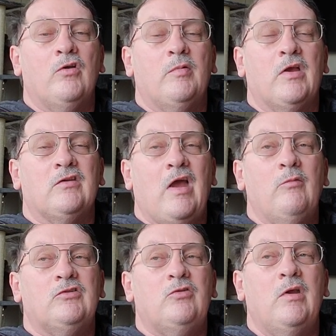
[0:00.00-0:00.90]
is because
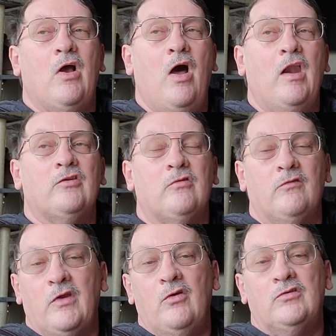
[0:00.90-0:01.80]
I was doing honest
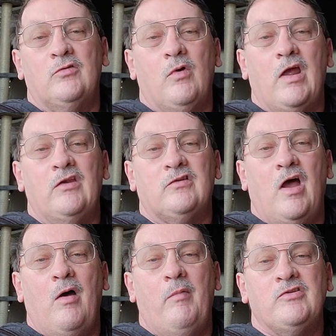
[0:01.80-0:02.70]
reviews, and when I
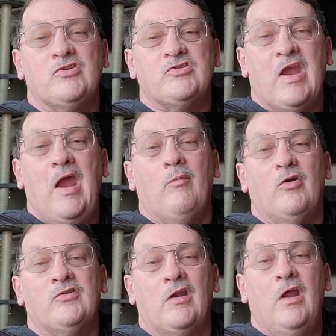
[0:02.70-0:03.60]
saw a bunch of
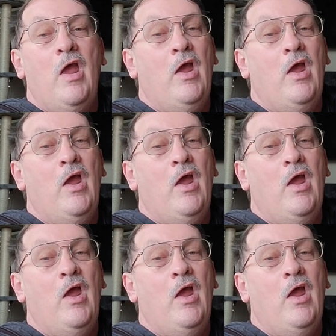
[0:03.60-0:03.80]
scammers, and